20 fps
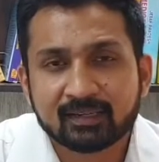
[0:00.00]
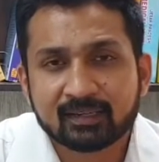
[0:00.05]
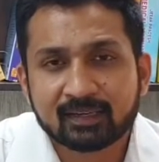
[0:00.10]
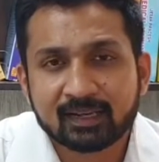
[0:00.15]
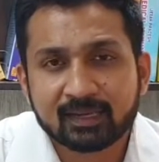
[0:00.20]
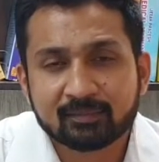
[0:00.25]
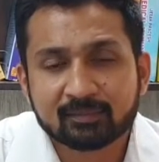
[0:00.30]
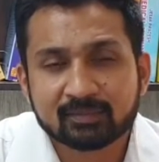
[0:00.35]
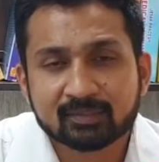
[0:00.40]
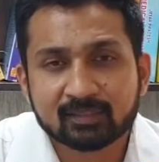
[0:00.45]
a
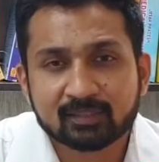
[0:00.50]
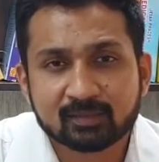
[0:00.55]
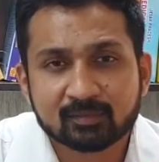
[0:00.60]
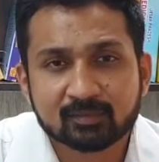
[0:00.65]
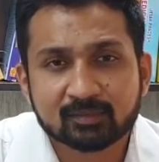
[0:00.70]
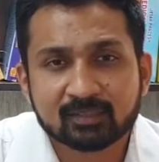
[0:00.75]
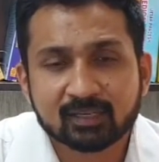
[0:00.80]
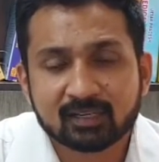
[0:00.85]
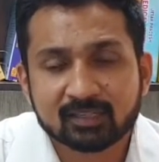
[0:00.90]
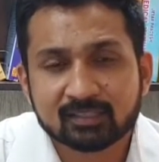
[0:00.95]
times
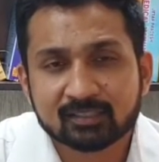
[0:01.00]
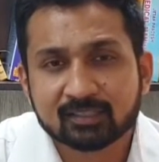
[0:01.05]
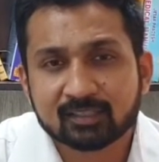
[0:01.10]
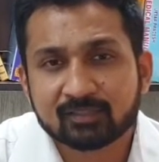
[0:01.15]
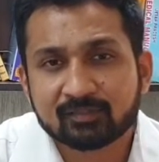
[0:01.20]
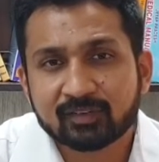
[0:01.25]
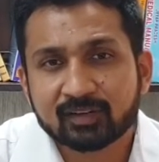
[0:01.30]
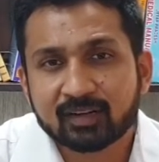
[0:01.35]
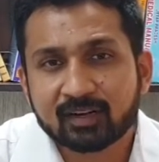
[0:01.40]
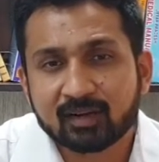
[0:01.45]

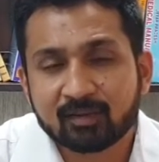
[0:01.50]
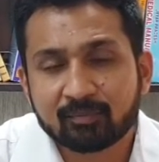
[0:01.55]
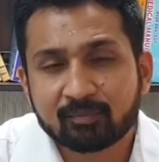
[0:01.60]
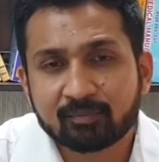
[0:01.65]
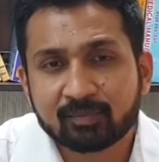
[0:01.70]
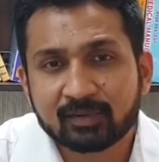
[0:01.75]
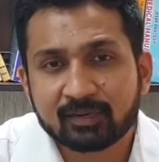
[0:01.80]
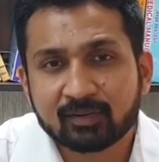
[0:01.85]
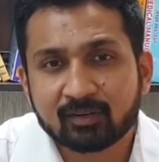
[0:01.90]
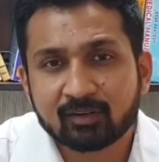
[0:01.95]
circumstances where
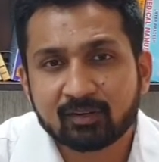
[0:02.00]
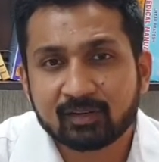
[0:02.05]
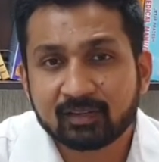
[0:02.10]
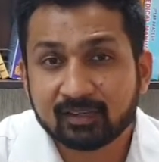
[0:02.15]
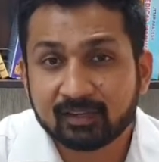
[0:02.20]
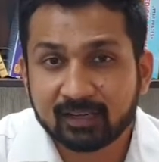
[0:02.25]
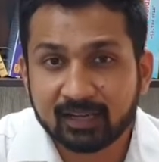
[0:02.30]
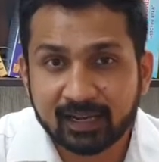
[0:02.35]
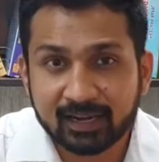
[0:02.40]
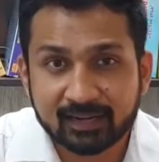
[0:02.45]
company or
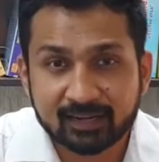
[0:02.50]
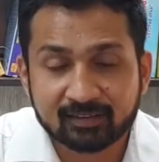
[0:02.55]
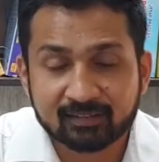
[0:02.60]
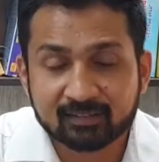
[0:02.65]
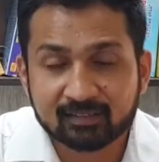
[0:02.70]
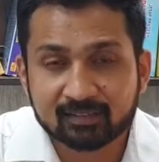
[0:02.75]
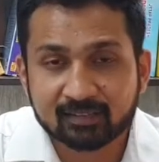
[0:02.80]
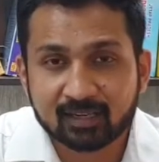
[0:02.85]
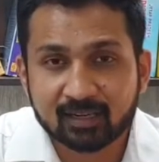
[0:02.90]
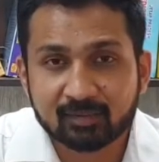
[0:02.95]
the
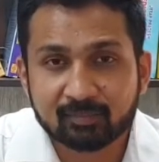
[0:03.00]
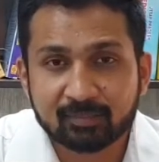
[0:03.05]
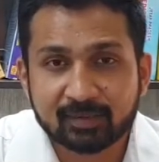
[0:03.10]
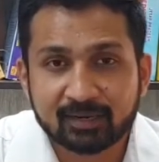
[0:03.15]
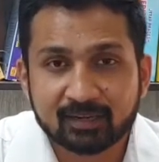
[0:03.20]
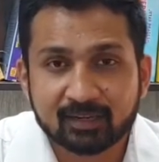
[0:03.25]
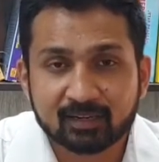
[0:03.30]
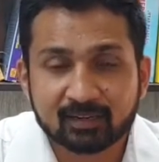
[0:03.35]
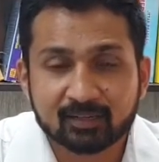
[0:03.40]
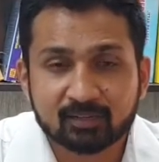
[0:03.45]
directors are
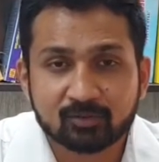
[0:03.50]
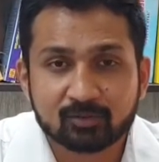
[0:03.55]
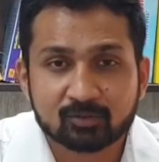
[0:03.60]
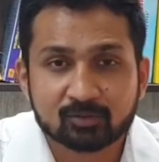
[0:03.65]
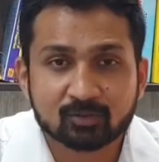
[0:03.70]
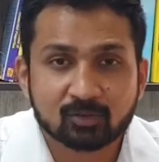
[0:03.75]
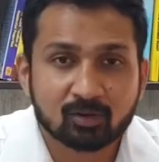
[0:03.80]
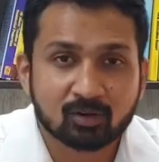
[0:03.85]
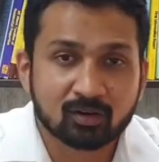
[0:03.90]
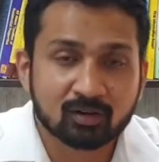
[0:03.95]
made
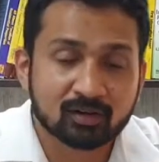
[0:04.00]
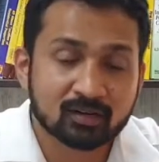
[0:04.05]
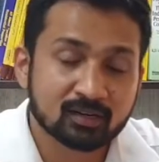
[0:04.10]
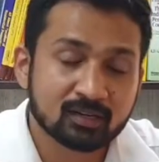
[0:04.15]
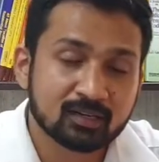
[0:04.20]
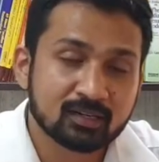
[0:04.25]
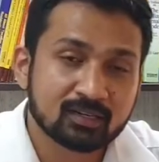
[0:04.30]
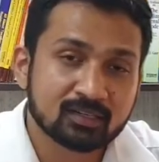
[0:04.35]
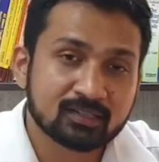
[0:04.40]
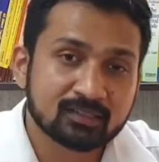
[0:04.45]
accused, or
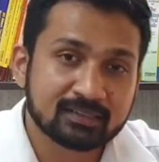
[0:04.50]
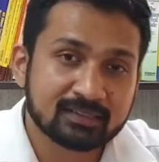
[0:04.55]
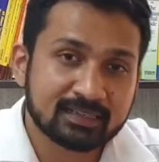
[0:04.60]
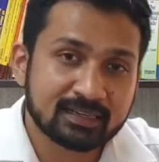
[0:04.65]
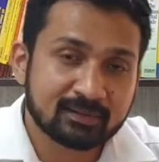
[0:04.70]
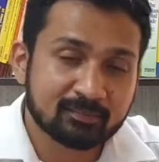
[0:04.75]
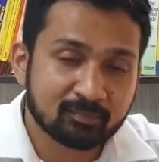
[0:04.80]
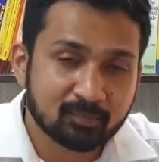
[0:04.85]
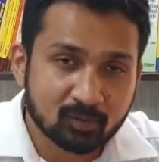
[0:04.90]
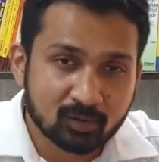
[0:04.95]
the
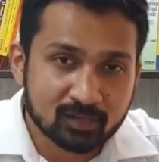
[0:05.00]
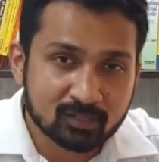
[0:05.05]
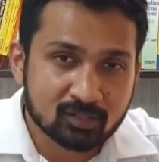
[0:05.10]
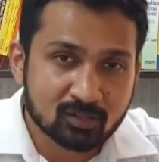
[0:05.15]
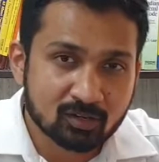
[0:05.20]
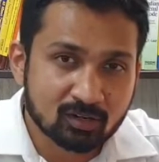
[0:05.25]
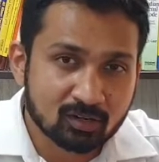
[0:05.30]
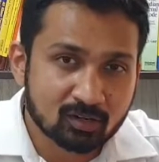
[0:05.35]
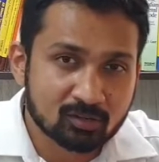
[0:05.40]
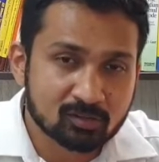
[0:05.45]
employees
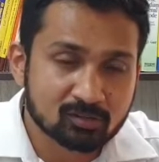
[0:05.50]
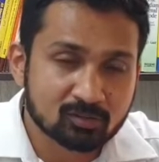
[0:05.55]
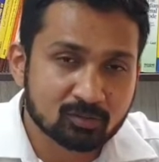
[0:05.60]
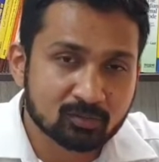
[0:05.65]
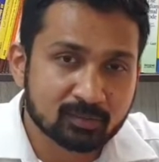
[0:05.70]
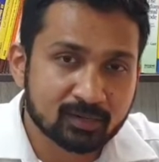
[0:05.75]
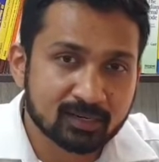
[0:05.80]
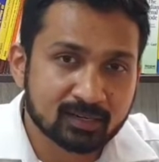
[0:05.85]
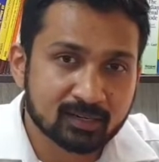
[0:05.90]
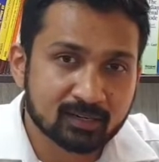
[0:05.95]
are also
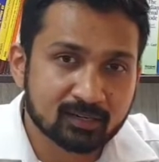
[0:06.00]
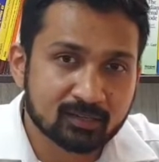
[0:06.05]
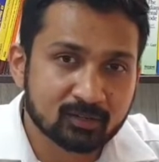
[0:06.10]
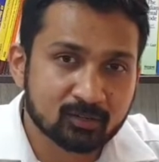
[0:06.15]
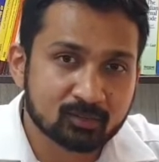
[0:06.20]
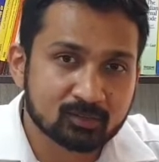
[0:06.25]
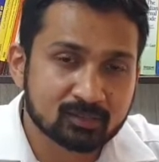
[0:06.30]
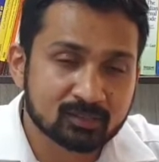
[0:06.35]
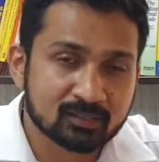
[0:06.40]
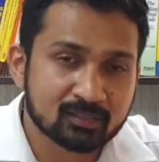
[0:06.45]
made
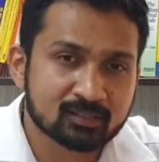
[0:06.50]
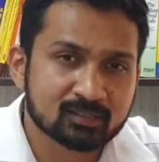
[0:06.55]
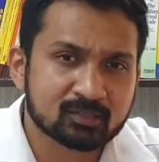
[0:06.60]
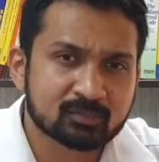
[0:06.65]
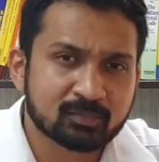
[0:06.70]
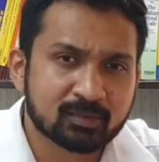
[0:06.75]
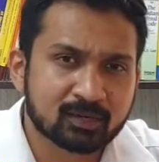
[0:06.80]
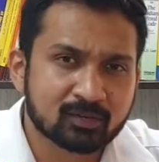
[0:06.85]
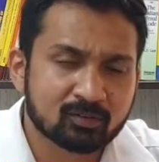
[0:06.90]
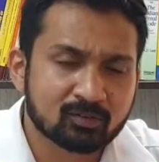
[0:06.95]
accused in
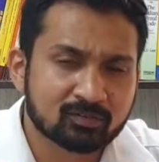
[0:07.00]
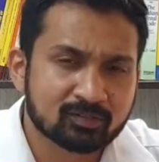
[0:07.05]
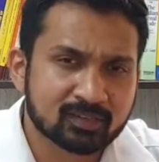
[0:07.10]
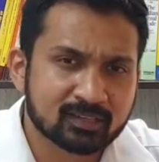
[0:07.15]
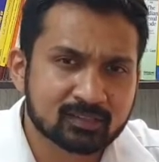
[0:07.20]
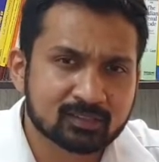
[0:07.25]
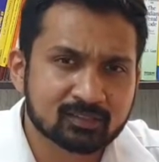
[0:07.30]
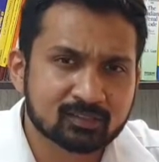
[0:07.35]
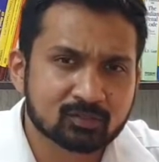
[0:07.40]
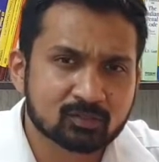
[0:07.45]
respect of
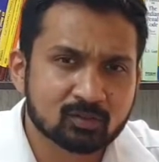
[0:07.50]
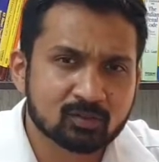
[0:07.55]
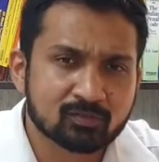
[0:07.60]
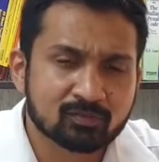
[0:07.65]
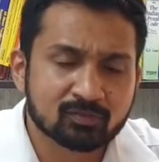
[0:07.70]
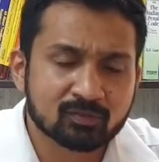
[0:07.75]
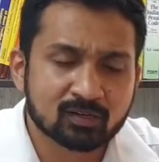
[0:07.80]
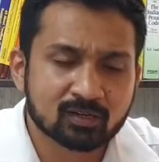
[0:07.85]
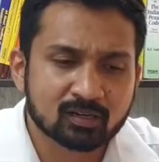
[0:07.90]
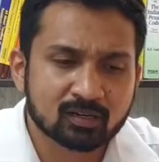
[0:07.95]
cases
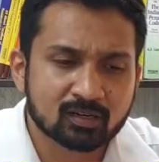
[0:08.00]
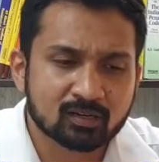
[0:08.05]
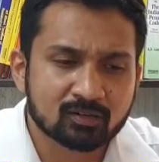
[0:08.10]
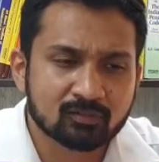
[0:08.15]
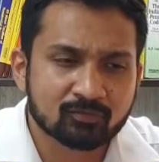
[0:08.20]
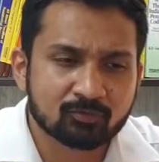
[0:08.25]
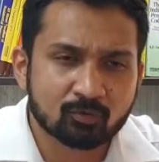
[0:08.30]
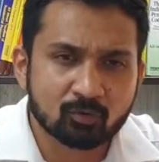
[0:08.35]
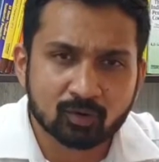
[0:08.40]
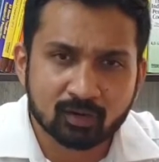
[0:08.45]
of
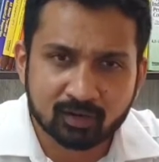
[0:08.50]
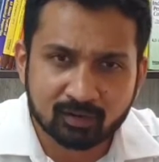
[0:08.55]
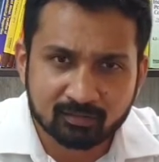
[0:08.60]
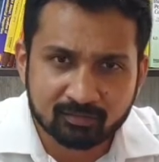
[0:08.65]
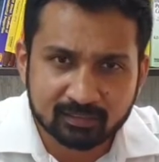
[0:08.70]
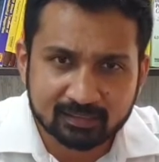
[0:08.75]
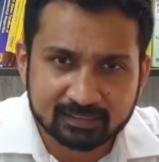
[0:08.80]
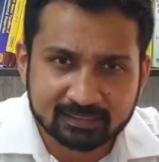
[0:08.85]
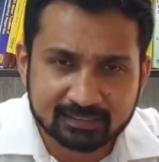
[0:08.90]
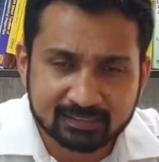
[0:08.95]

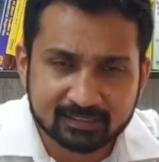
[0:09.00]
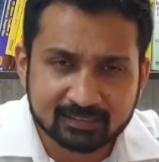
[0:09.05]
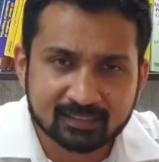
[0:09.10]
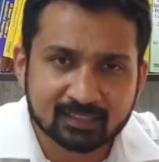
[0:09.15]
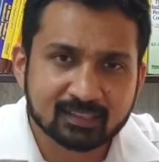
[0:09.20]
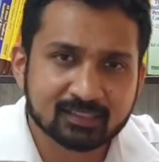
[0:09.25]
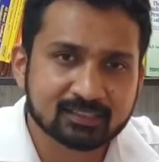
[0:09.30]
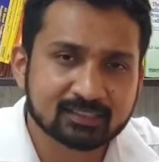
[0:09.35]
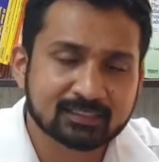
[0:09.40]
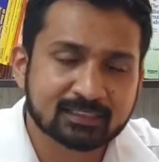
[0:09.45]
406,
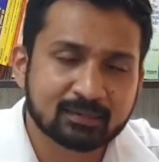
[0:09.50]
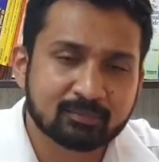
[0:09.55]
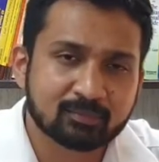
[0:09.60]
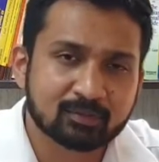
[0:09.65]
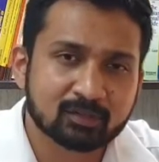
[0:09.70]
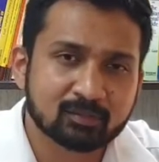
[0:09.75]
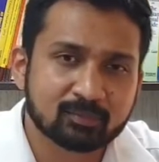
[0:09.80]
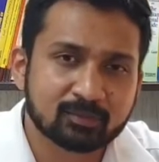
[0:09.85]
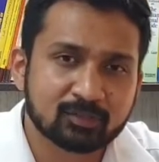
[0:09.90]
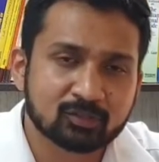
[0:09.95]
that is
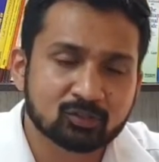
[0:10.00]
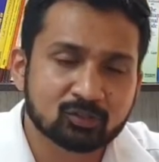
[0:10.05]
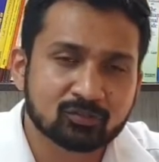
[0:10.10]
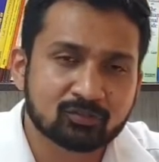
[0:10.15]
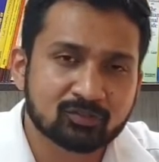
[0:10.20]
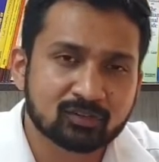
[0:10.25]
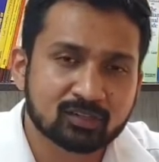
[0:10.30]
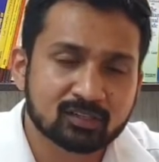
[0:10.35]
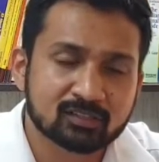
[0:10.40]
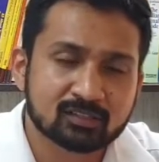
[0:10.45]
criminal breach
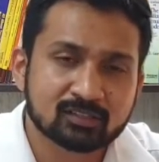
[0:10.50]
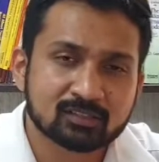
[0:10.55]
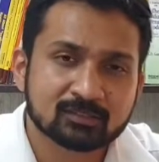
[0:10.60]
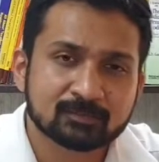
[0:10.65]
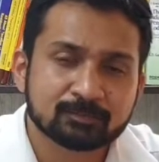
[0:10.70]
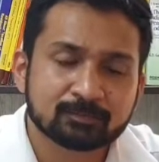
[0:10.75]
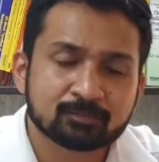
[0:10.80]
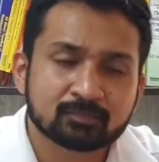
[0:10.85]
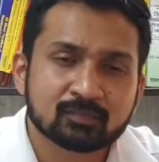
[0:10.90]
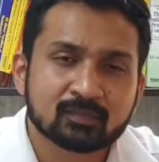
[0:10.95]
of trust,
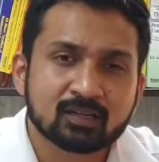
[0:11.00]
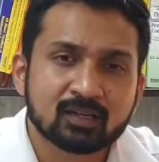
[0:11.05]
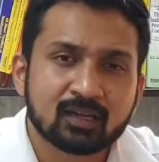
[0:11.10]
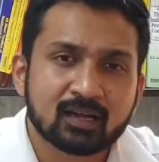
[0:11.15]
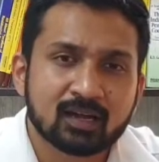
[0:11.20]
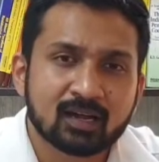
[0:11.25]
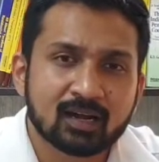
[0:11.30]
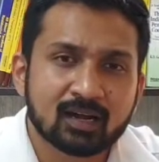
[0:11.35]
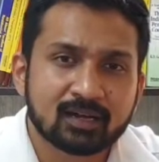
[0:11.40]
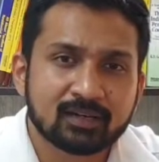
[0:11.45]

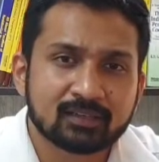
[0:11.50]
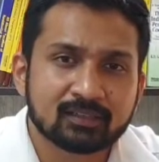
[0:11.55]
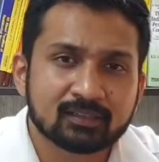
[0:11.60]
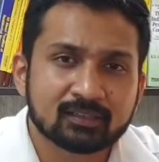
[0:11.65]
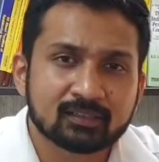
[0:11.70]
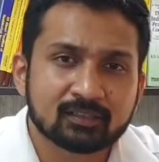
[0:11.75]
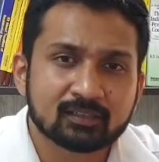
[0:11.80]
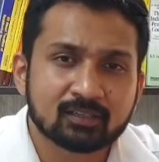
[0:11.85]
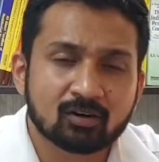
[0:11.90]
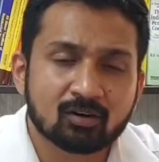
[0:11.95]
and
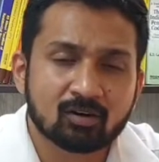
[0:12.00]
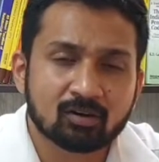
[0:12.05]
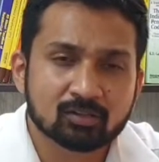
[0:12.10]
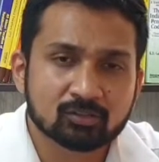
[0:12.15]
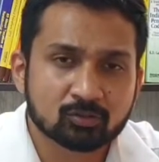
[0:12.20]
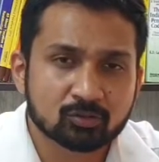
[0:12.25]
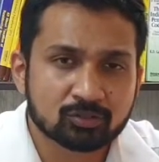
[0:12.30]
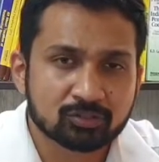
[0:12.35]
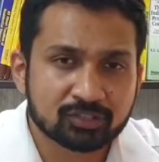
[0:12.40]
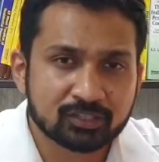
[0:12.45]

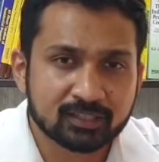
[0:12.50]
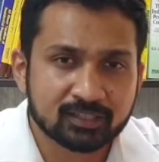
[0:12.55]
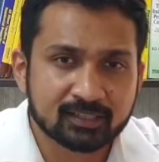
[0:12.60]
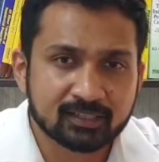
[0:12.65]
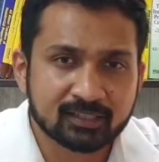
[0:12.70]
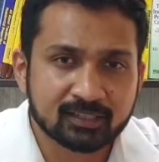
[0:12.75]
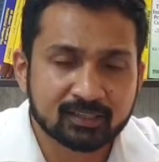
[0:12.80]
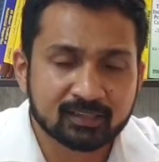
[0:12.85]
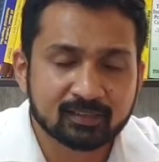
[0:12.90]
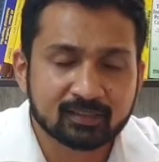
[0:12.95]
also
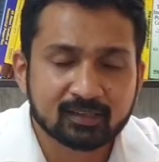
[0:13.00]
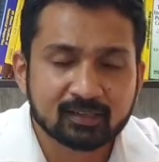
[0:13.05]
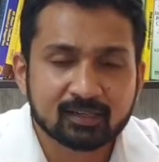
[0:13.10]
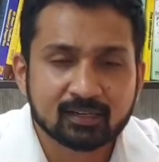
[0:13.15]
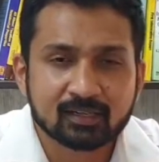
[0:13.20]
cheating.